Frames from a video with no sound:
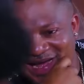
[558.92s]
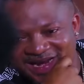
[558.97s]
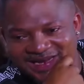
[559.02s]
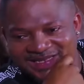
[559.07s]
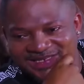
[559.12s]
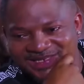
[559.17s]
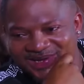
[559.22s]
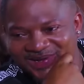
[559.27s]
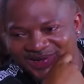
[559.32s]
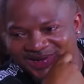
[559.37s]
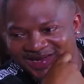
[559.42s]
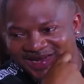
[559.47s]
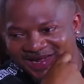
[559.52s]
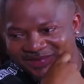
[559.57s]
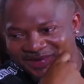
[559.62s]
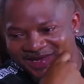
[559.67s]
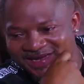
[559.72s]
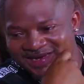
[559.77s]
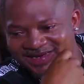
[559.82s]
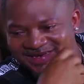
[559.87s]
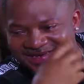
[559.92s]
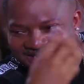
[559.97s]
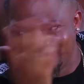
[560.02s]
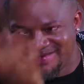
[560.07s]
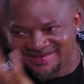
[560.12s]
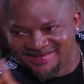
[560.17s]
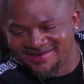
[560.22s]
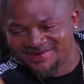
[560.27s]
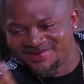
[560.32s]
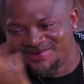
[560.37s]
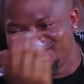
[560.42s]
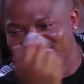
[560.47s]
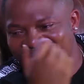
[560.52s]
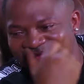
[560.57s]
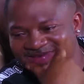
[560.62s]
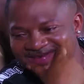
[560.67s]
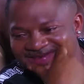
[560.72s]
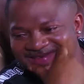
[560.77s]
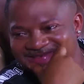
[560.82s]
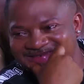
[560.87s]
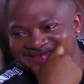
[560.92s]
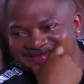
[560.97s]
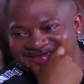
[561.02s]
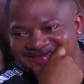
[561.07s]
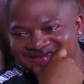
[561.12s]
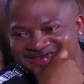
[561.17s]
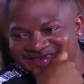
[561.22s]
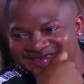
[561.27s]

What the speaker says: bad at all. I mean, you're good. You're good.